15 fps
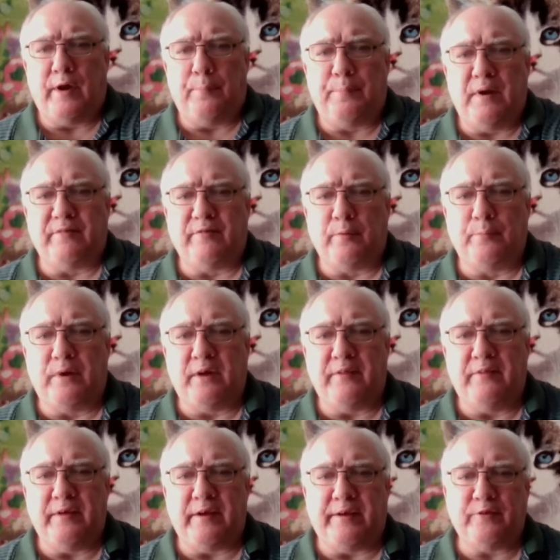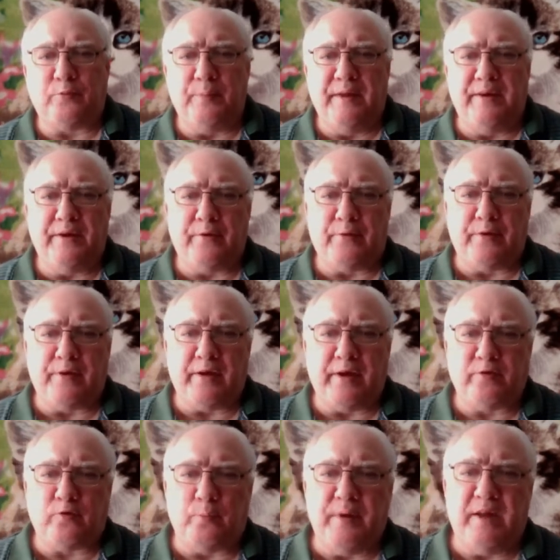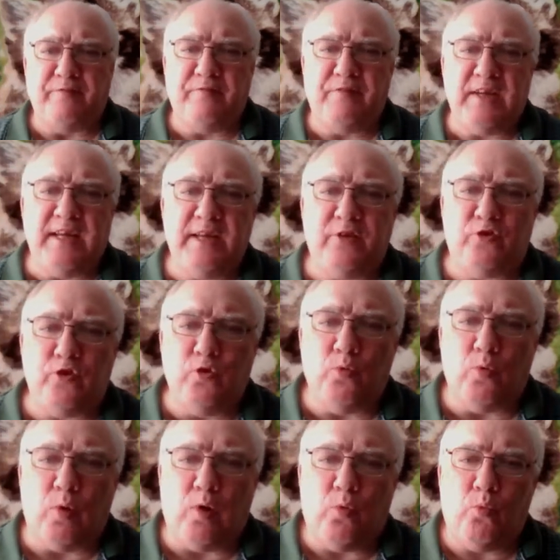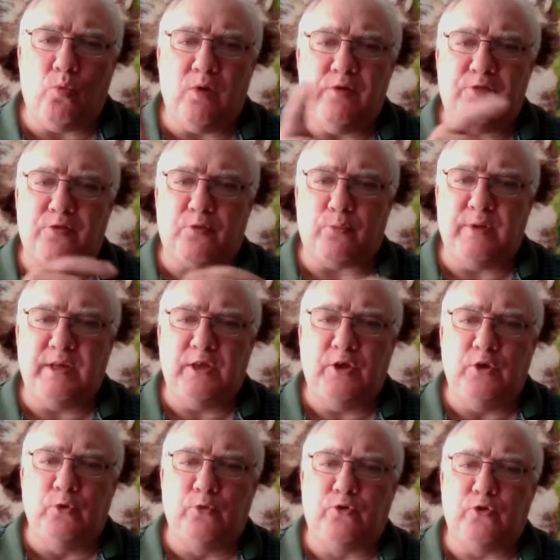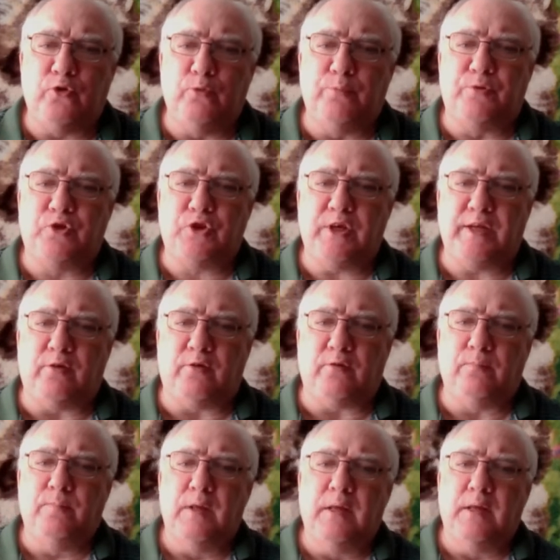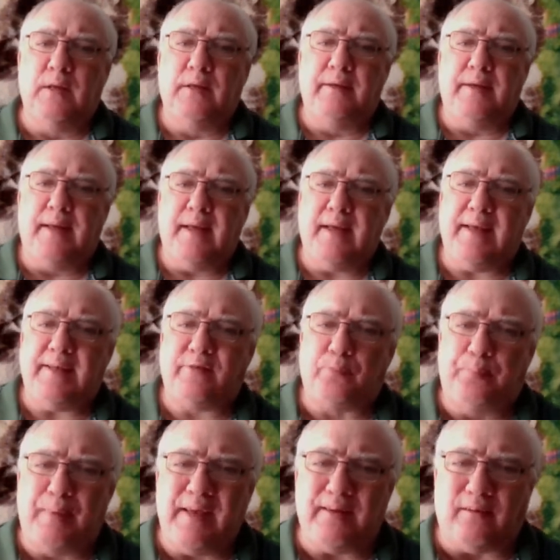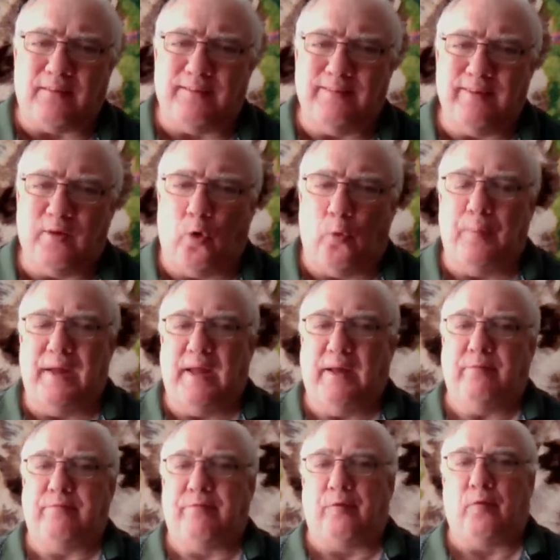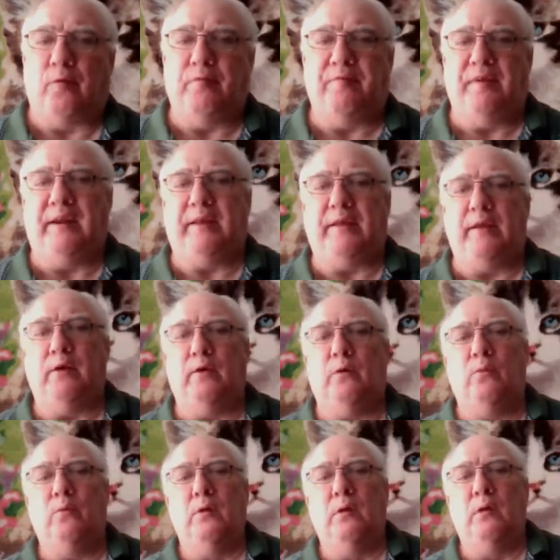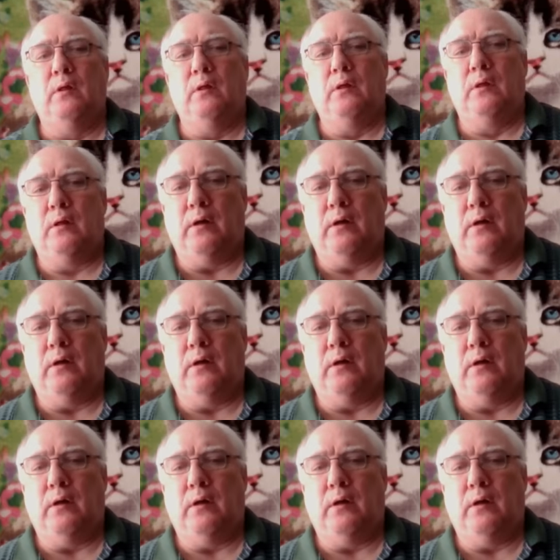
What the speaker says: What up, everybody? The Iceman here on the Iceman V2013 YouTube channel. Yeah, it's been a little bit for a video.